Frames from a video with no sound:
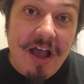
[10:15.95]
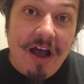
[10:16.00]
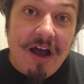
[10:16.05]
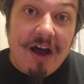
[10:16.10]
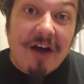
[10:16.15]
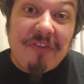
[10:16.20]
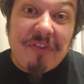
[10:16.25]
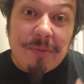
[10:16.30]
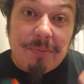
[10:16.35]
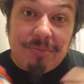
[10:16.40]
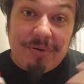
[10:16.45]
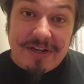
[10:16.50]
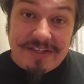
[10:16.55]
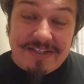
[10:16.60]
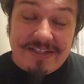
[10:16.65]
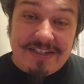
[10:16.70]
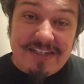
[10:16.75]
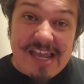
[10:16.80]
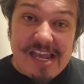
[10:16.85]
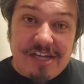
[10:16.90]
on the
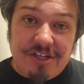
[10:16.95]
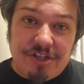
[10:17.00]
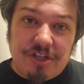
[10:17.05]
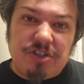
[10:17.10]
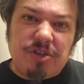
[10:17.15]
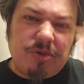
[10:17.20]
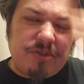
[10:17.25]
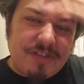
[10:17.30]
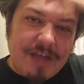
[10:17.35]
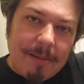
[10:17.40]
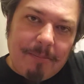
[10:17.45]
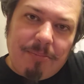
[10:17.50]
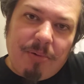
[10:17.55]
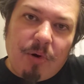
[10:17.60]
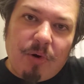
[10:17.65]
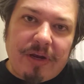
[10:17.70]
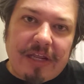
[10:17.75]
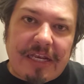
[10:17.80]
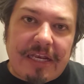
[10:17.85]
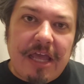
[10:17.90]
presentation, so it's not
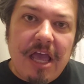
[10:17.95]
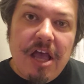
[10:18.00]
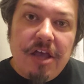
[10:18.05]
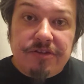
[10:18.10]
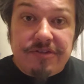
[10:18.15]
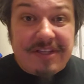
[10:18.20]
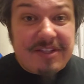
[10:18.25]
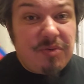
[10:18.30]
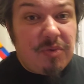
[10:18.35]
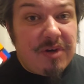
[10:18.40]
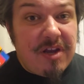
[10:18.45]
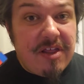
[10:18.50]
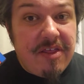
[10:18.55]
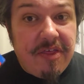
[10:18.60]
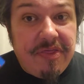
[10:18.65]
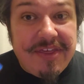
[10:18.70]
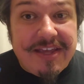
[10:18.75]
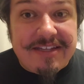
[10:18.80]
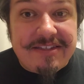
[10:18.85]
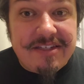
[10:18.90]
boring. So that's one of the
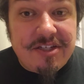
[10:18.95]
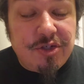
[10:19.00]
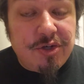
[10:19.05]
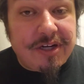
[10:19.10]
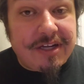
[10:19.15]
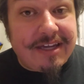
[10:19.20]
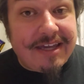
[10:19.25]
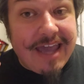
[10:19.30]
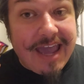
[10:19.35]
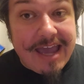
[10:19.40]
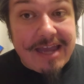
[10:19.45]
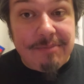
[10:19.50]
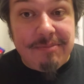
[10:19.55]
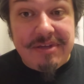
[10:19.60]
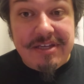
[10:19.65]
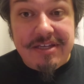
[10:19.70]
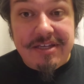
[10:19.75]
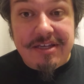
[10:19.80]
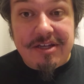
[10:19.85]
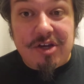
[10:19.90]
things. This trick could
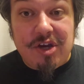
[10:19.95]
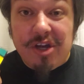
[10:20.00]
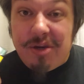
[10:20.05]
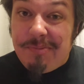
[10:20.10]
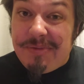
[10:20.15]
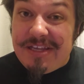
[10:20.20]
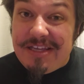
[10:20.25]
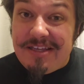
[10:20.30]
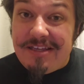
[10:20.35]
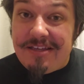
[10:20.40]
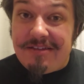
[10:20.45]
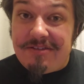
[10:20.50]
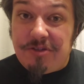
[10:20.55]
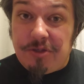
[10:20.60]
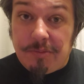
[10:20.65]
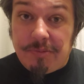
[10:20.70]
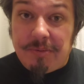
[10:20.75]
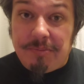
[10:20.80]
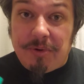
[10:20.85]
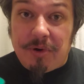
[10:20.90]
be
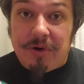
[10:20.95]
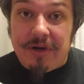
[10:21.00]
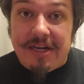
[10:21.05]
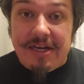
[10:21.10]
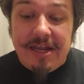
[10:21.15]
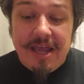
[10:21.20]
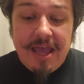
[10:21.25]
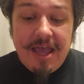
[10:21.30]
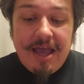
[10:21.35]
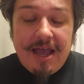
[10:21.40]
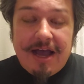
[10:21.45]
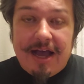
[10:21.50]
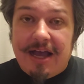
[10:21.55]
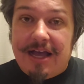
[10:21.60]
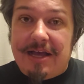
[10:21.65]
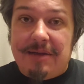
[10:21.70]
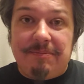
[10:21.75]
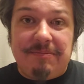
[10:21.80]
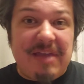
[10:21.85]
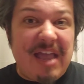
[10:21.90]
super boring,
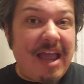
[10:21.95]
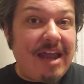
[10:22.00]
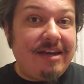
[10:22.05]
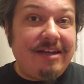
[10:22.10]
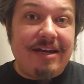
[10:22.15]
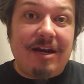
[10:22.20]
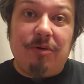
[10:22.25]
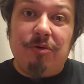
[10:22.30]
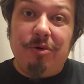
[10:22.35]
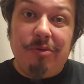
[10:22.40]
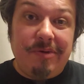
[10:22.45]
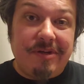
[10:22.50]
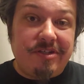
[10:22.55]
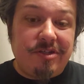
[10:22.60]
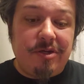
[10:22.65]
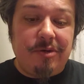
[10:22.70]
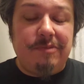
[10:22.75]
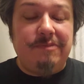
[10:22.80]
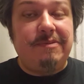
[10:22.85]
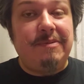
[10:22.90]
handing out Rubik's
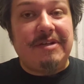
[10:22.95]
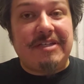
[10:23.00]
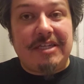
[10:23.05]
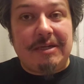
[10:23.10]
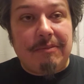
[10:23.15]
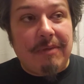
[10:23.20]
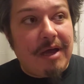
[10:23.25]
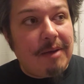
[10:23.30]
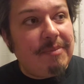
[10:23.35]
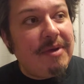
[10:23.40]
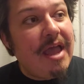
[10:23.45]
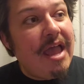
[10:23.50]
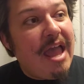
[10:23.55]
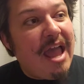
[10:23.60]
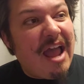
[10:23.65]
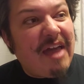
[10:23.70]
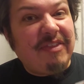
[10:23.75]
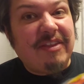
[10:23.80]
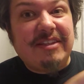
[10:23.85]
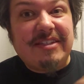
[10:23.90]
cubes, mixing them up,
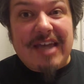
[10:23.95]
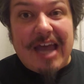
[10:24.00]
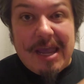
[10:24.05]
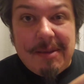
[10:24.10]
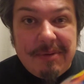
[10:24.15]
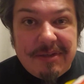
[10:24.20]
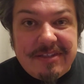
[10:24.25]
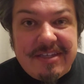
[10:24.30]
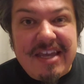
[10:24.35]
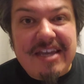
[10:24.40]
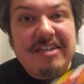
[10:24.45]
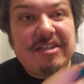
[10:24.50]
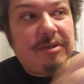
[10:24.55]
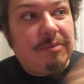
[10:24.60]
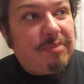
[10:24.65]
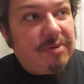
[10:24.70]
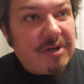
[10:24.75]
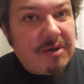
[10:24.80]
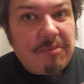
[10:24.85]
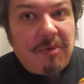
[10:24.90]
and the time it takes to
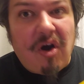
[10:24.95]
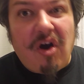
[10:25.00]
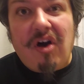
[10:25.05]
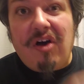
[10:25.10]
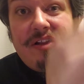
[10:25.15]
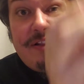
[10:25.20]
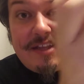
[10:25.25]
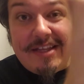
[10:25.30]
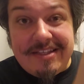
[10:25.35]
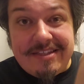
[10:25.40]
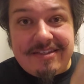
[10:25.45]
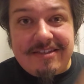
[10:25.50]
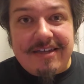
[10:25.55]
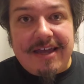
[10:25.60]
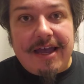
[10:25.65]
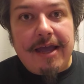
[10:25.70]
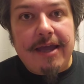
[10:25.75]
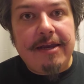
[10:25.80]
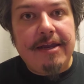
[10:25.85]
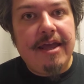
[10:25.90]
put them all
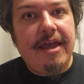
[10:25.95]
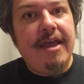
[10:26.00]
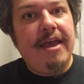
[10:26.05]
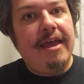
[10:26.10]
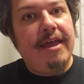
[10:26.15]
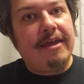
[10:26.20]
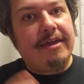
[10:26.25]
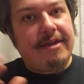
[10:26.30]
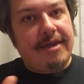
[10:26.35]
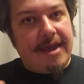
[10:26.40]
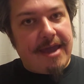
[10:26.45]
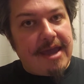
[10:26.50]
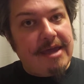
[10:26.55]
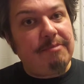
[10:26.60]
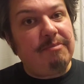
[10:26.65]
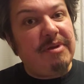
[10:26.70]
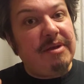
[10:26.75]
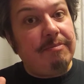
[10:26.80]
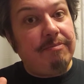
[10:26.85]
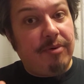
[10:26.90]
inside, it
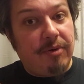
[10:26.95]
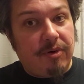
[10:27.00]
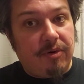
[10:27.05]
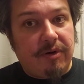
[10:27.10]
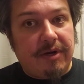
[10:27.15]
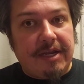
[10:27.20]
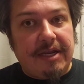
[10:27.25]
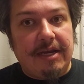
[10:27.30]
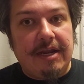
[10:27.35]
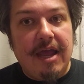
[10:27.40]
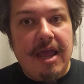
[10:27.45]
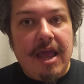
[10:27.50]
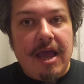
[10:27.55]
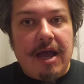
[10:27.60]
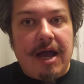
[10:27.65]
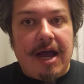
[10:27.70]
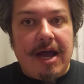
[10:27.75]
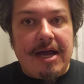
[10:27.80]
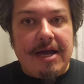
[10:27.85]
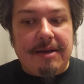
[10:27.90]
can be boring.
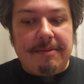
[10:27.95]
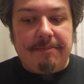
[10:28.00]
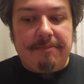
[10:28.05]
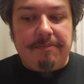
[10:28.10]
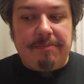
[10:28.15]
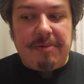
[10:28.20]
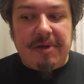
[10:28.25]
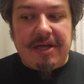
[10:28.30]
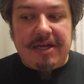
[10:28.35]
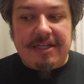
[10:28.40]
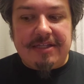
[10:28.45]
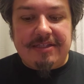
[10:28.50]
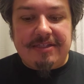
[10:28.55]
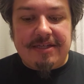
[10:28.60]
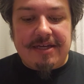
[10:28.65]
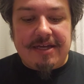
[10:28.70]
But